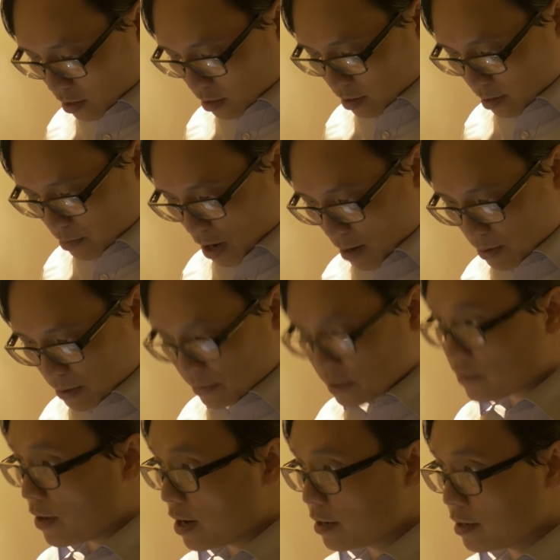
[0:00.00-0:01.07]
Some problem
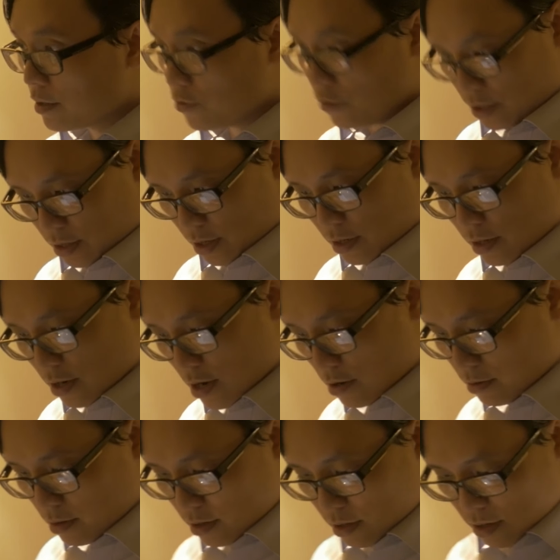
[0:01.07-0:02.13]
is very interesting, you know.